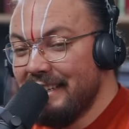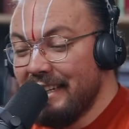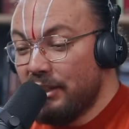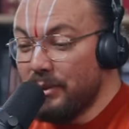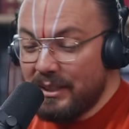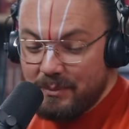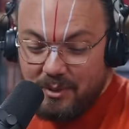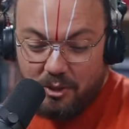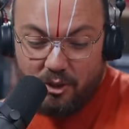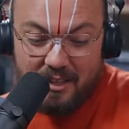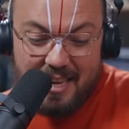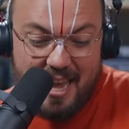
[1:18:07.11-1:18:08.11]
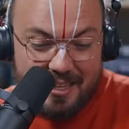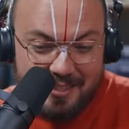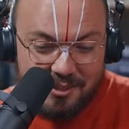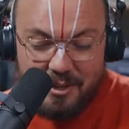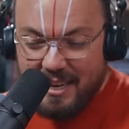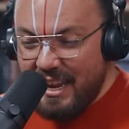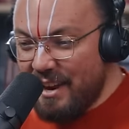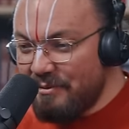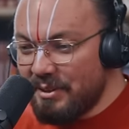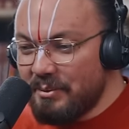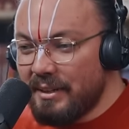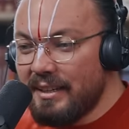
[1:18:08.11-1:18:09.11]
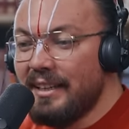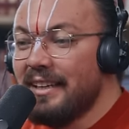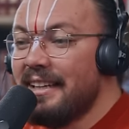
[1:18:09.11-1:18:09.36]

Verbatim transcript: Like you had them in your legs, you had everywhere.